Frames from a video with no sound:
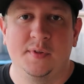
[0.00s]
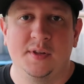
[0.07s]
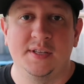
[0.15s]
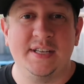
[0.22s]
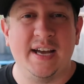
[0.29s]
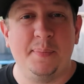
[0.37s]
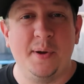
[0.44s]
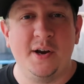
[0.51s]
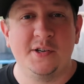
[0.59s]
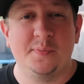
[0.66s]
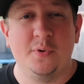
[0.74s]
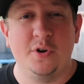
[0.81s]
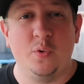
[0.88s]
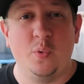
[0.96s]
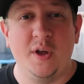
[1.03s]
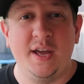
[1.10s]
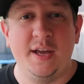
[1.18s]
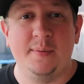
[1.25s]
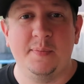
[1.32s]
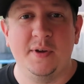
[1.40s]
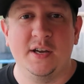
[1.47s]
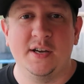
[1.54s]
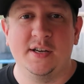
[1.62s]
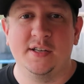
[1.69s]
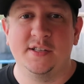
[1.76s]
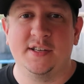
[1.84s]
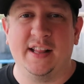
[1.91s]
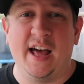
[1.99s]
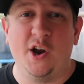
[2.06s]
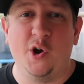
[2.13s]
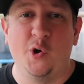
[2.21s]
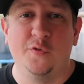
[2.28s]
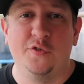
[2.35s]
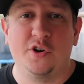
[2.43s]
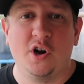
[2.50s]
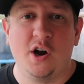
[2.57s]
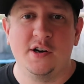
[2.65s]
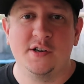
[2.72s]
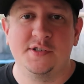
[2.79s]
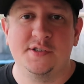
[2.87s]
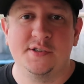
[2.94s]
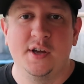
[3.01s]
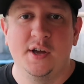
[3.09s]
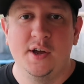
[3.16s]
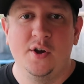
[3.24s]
The top pair is pretty weak because a lot of overcards